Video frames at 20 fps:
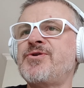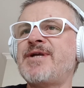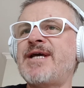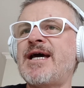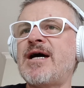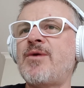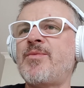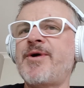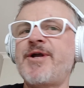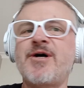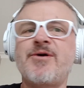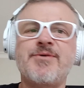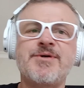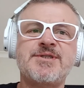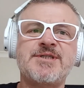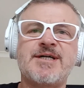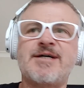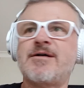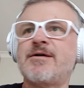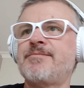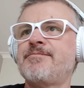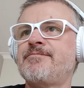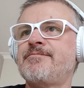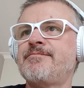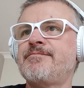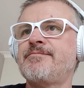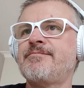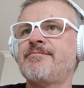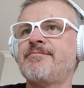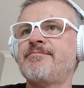now when I was young.
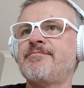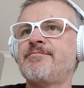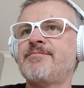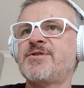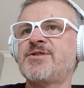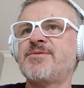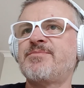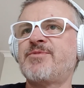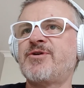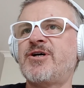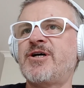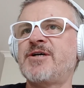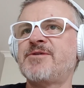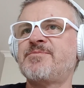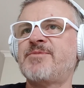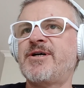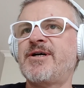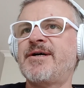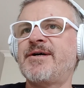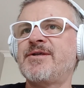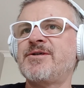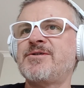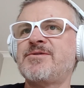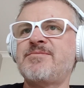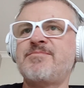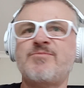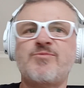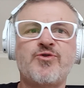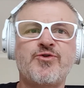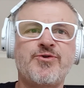Surprised by
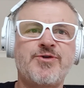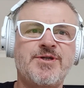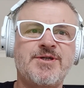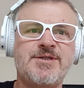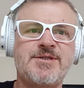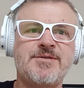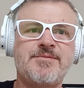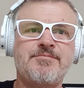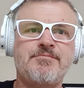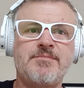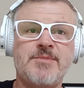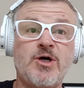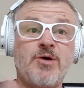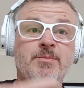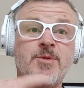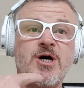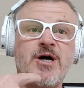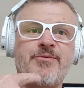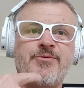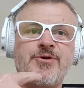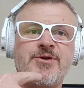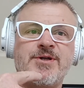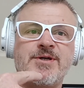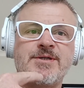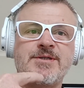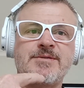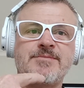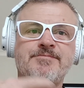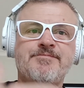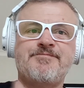others' rudeness. No, my
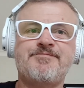rudeness.